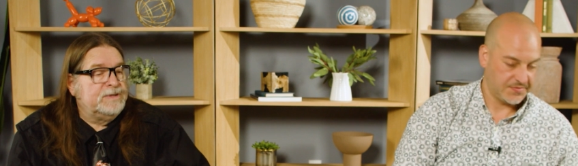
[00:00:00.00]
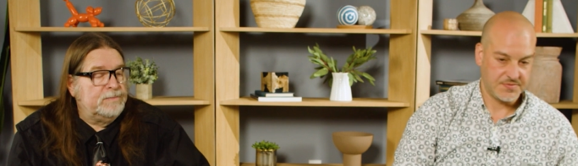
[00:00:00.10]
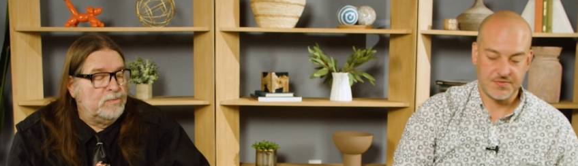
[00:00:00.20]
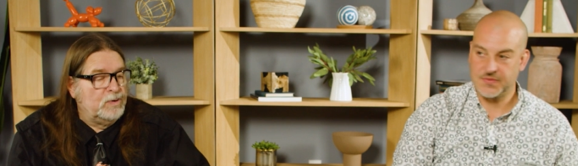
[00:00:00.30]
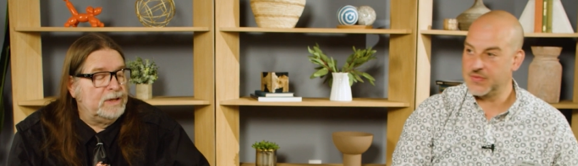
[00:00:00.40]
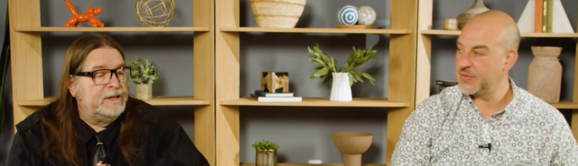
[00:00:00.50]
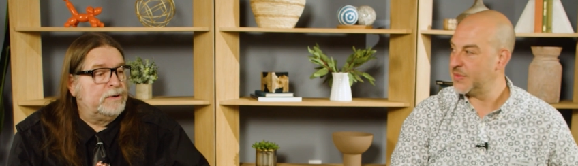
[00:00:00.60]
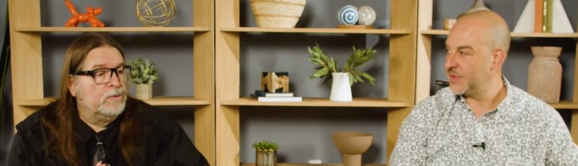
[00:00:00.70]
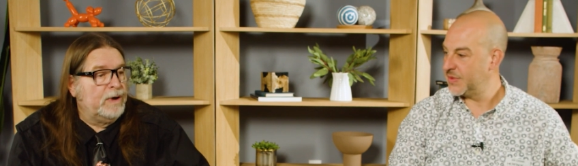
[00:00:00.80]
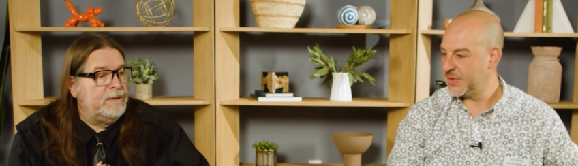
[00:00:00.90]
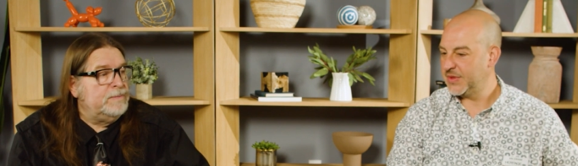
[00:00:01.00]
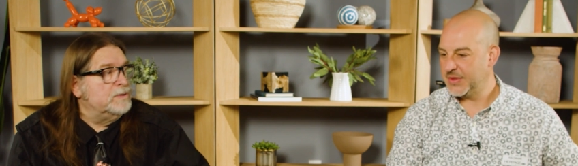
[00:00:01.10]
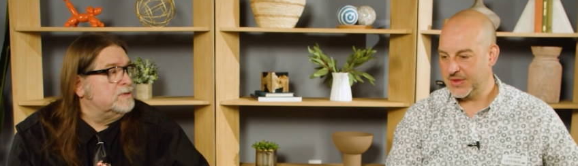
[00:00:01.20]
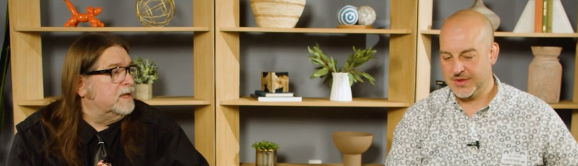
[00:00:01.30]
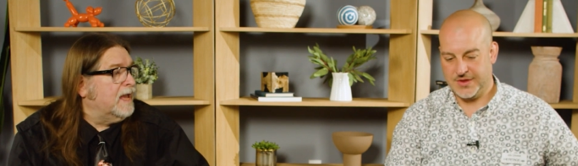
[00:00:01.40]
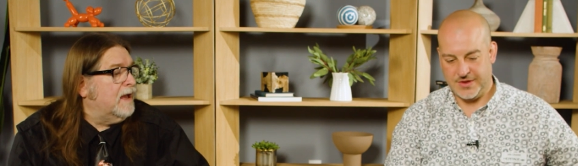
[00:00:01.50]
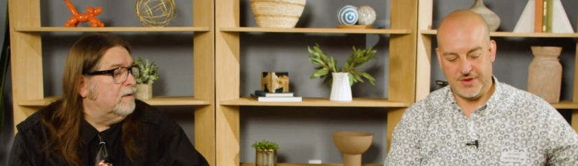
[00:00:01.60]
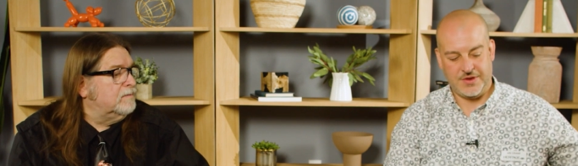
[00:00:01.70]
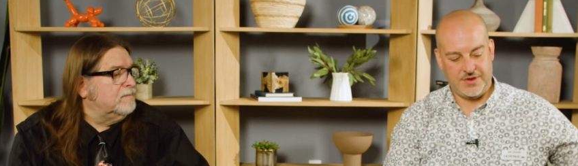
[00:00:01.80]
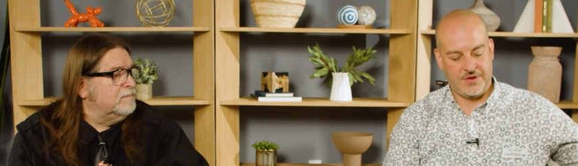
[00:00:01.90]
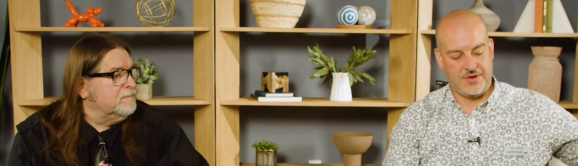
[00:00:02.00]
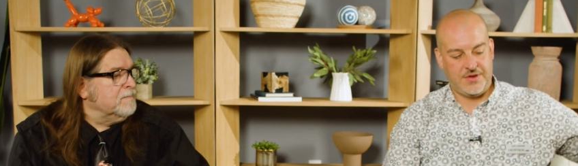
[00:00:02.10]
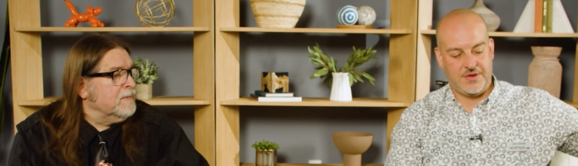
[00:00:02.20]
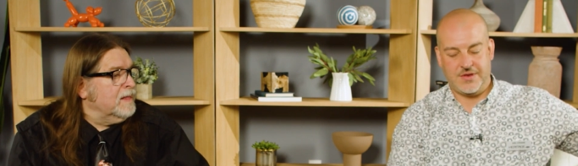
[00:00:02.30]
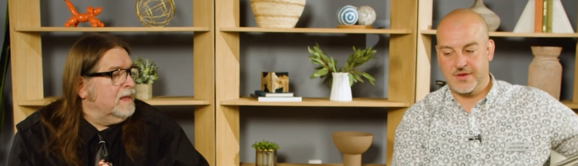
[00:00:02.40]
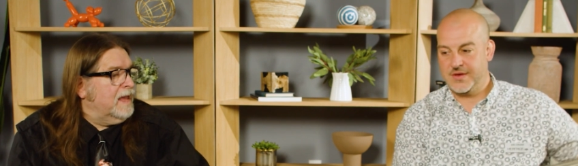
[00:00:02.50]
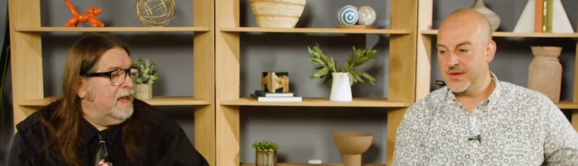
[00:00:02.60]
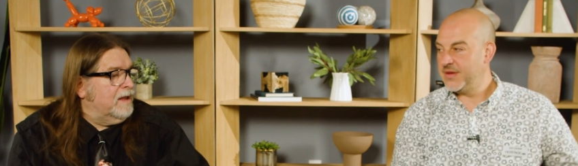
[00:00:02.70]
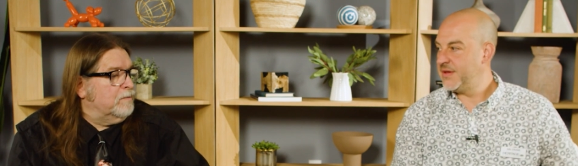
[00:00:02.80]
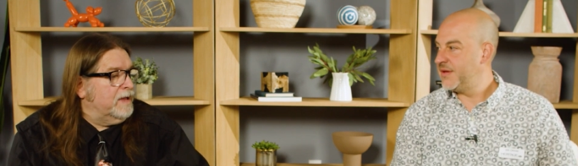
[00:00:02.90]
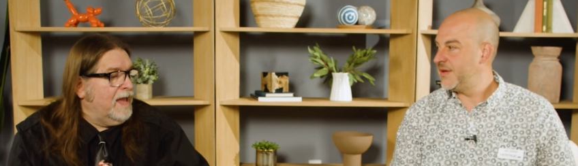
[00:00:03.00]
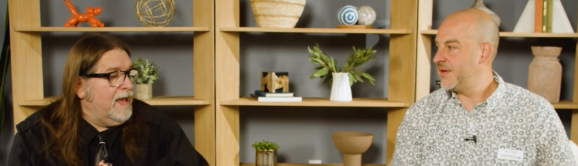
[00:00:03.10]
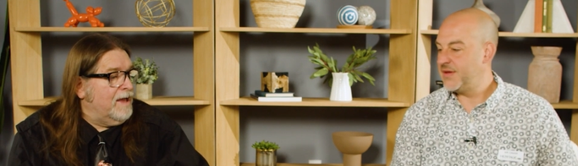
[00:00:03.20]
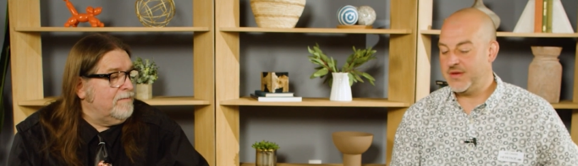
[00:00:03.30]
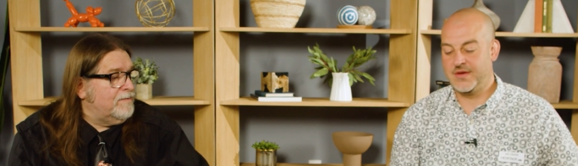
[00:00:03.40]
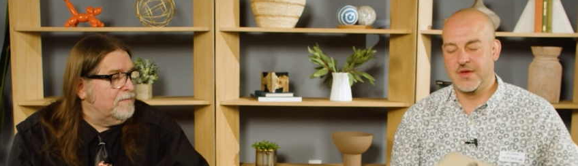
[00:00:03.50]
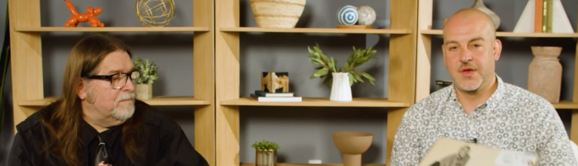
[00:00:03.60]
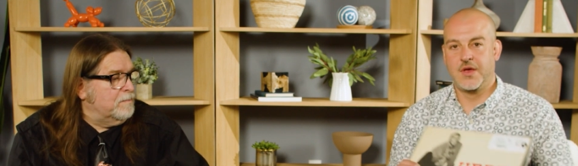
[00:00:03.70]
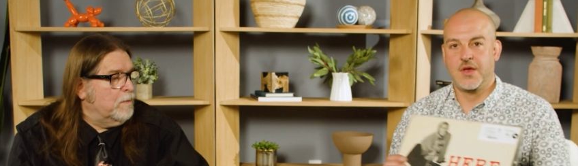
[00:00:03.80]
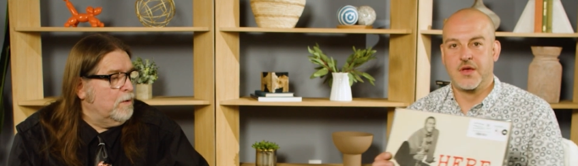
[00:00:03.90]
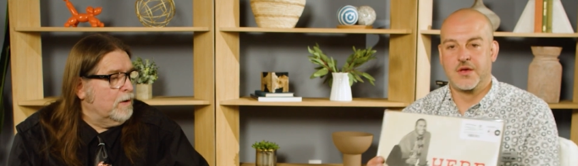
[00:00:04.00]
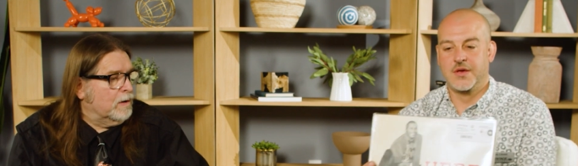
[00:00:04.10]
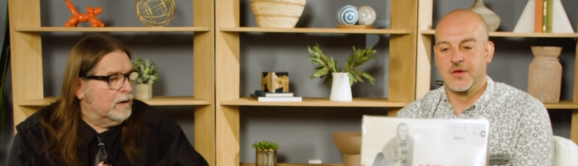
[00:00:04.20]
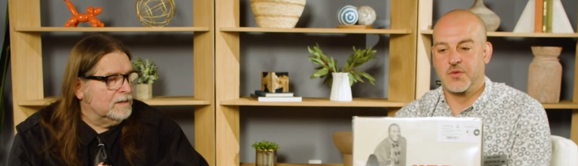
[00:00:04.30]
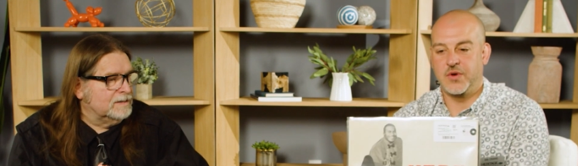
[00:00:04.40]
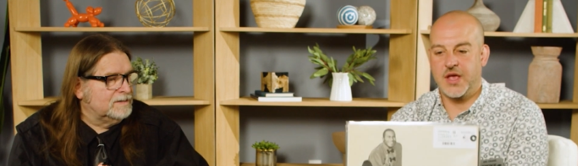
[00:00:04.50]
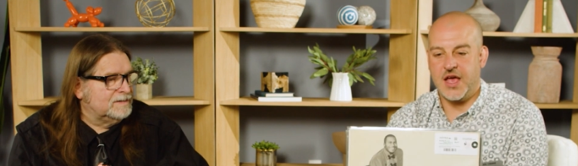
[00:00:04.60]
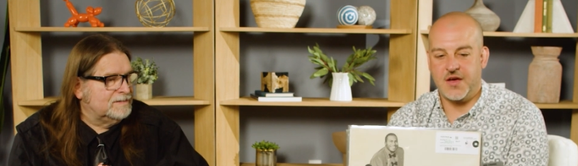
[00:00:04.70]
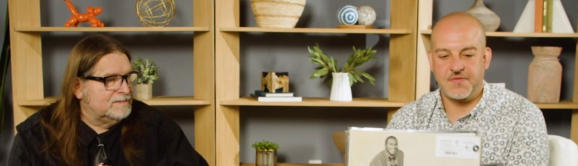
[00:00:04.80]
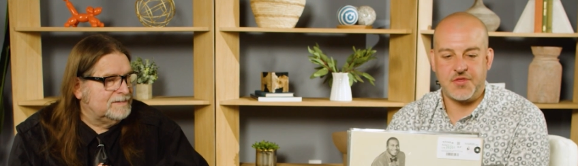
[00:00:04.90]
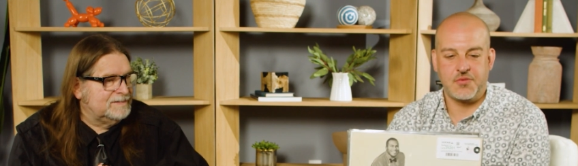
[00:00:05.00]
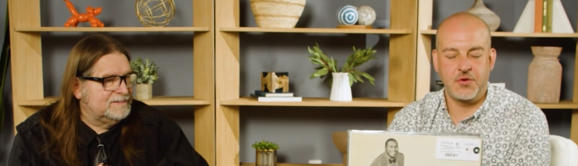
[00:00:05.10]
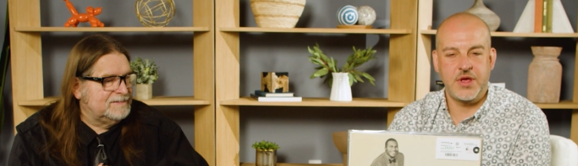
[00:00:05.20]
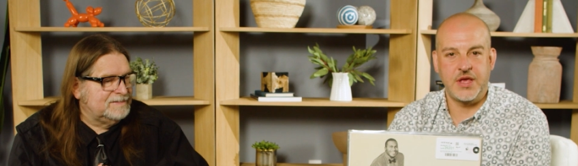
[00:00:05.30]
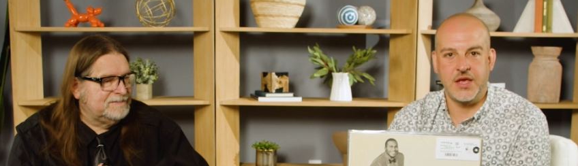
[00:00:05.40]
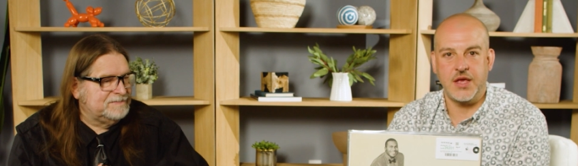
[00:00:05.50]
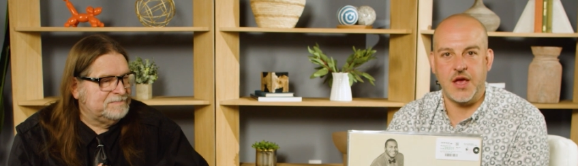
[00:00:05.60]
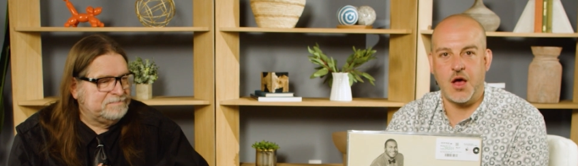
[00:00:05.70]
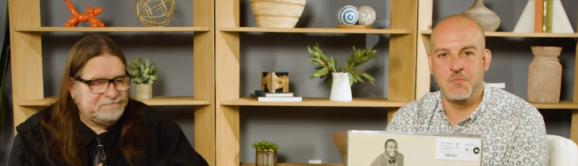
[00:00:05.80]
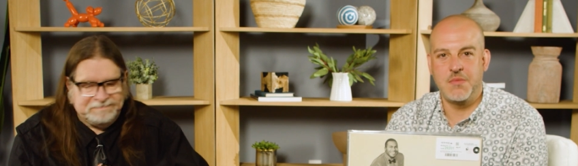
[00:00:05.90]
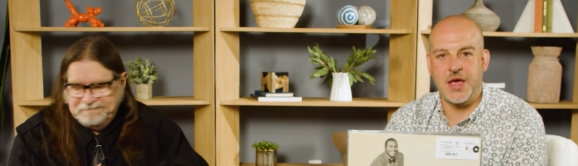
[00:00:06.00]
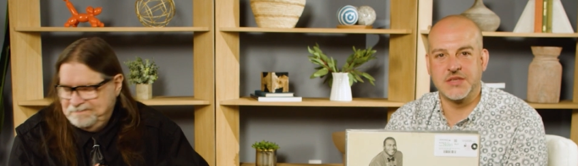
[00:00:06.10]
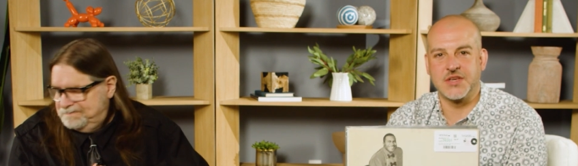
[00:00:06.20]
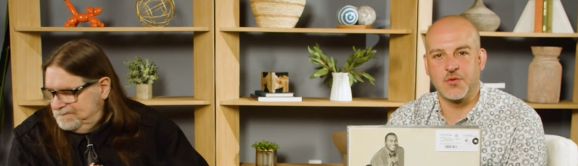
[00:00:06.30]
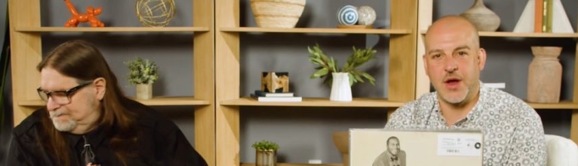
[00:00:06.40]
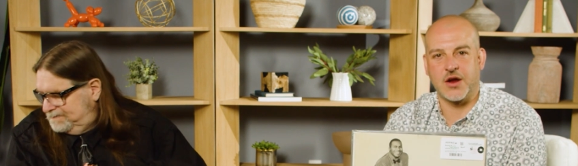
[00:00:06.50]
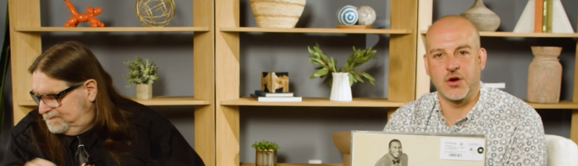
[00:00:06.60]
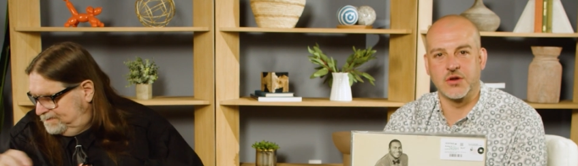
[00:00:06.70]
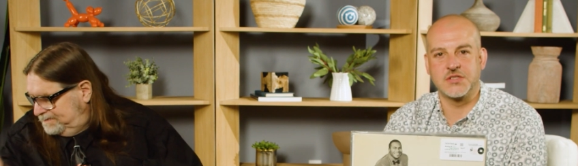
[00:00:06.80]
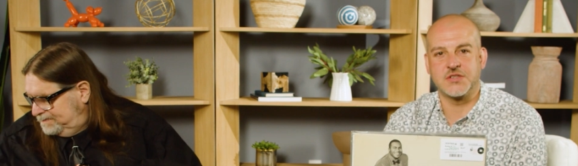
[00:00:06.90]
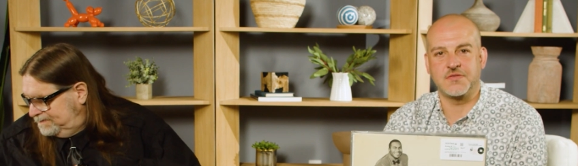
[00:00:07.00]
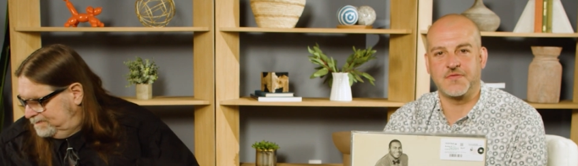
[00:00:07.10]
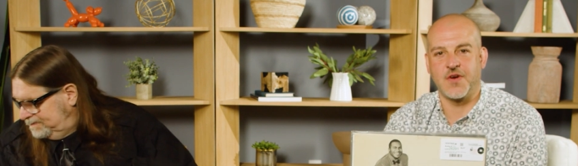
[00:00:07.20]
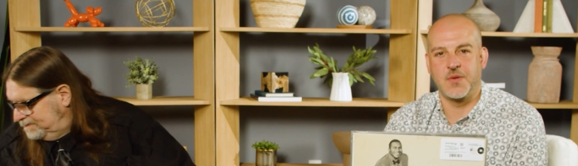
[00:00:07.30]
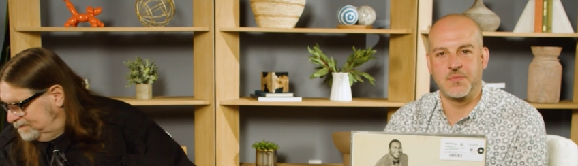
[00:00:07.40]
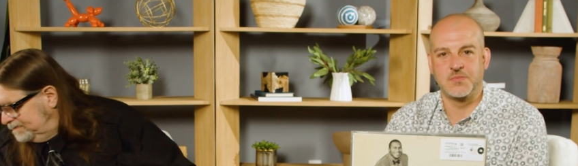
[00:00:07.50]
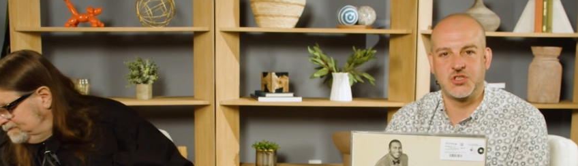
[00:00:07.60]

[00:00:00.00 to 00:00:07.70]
Speaker 1: some really great music out. And we have
Speaker 2: more. We have three amazing records from